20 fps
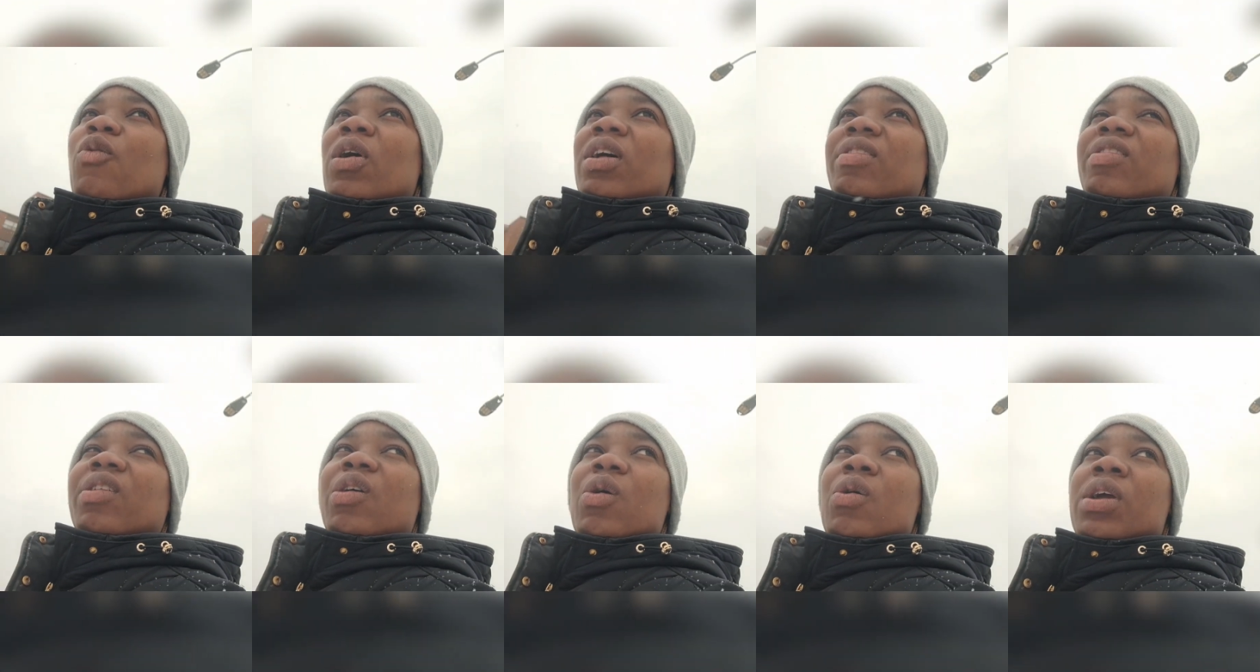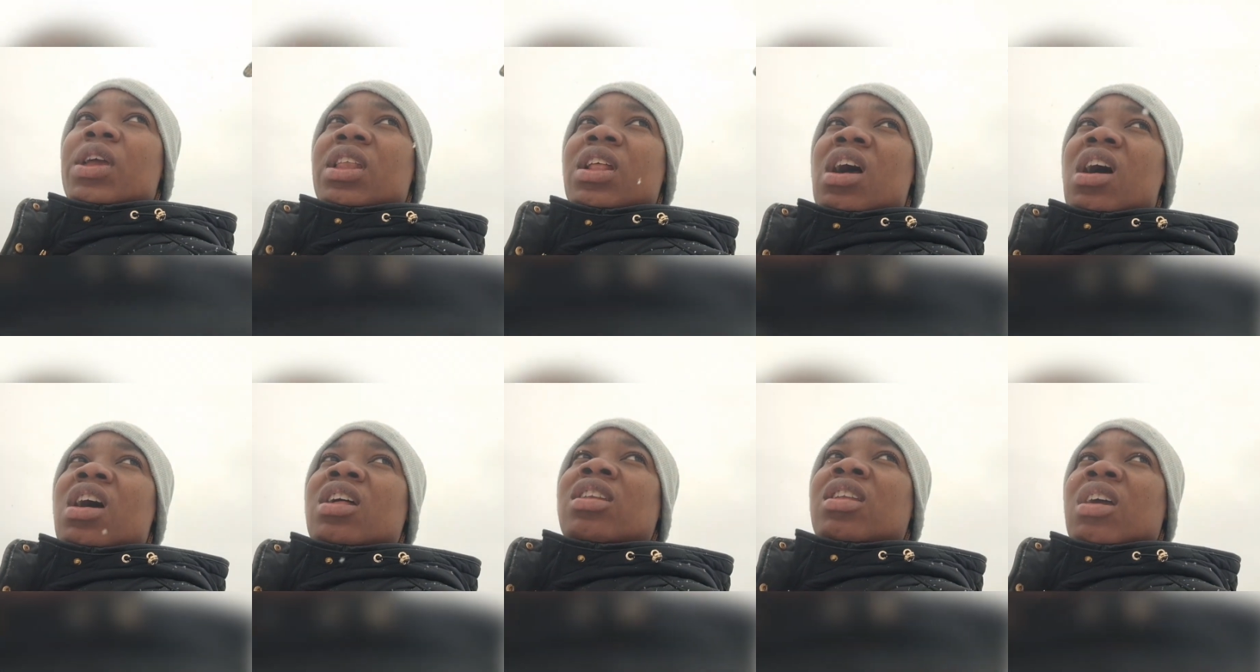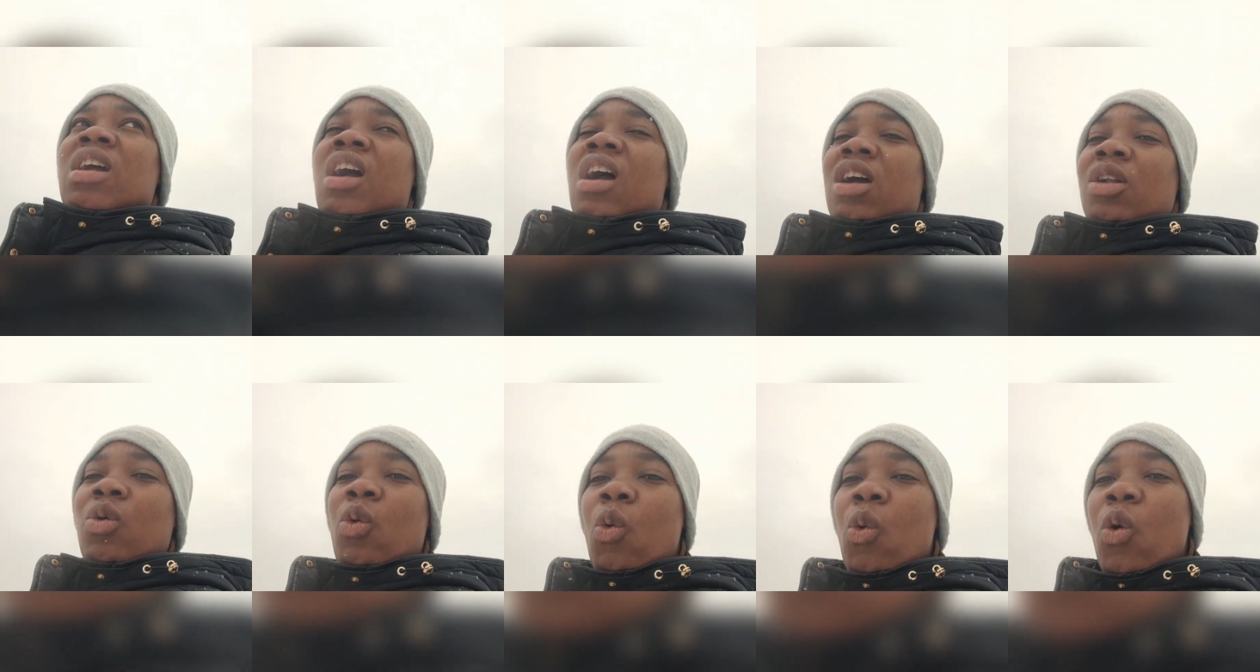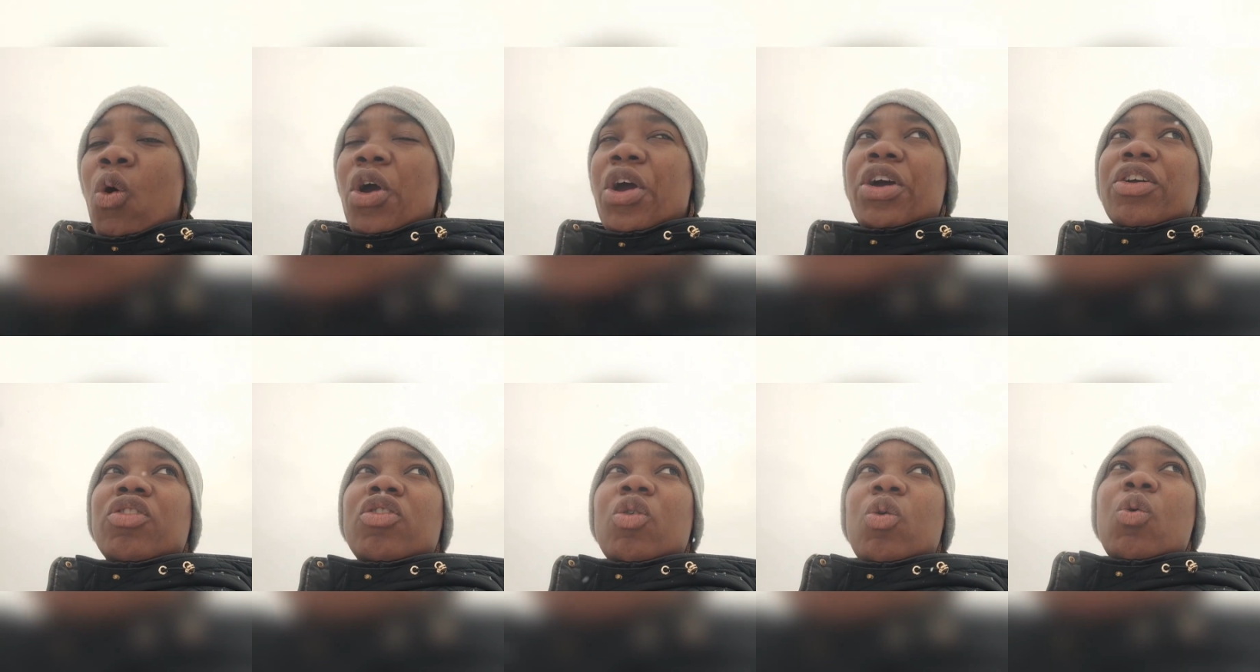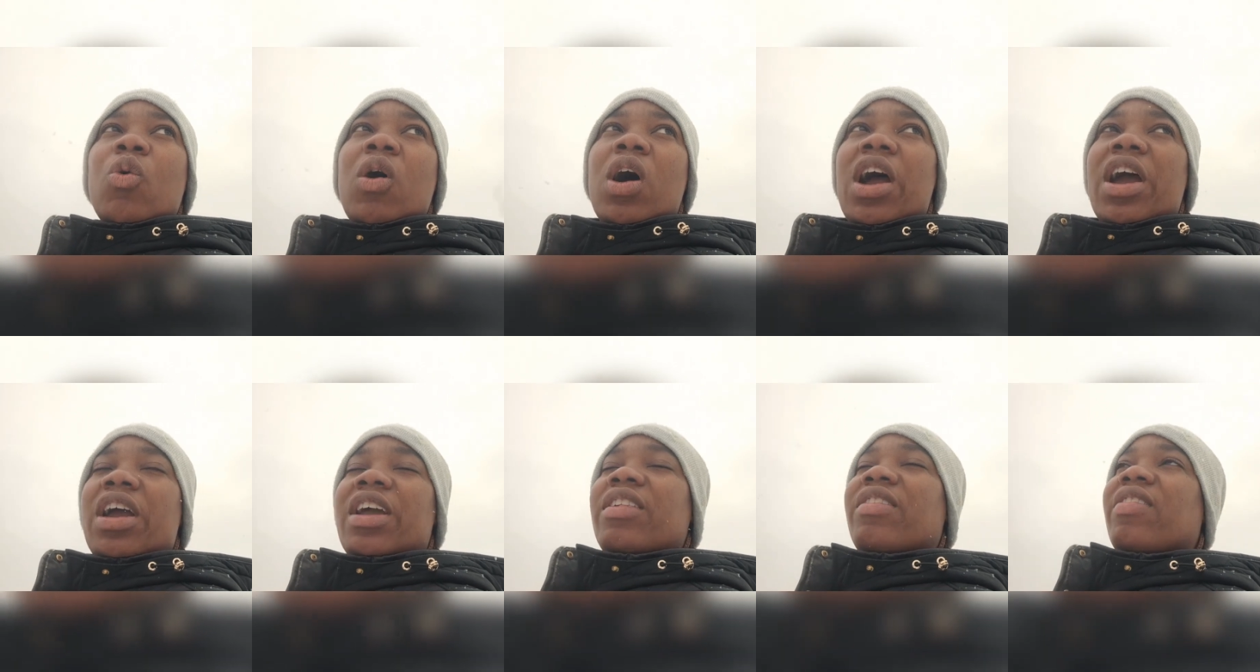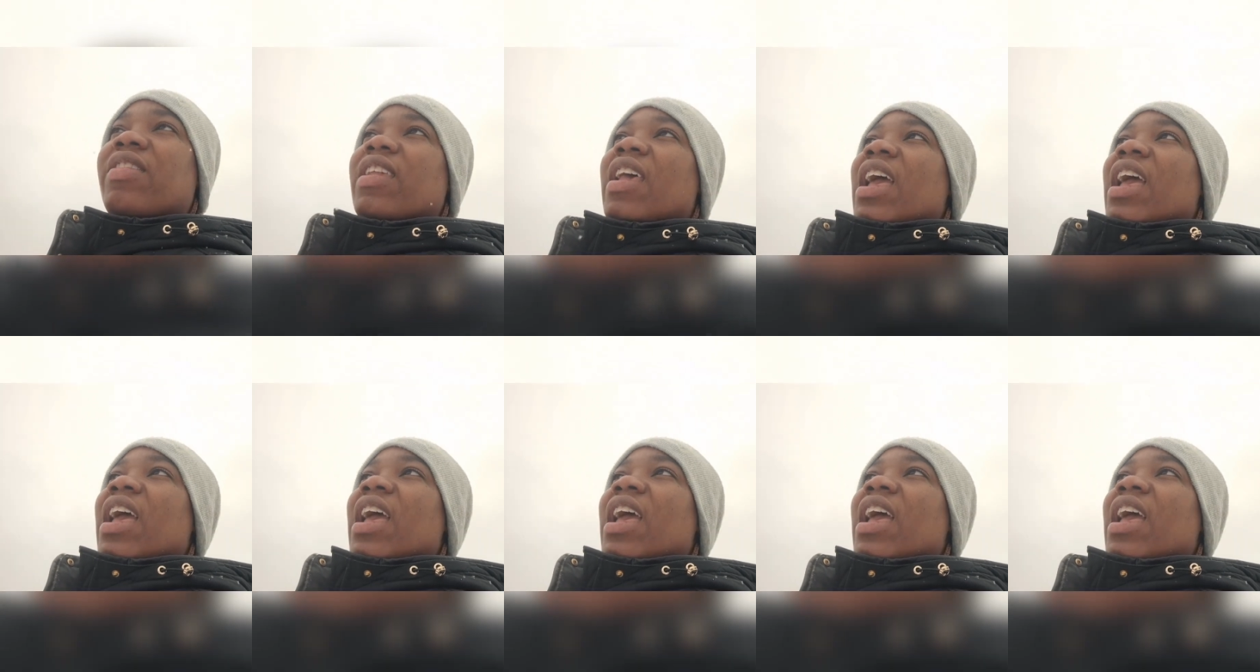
what's going on and work towards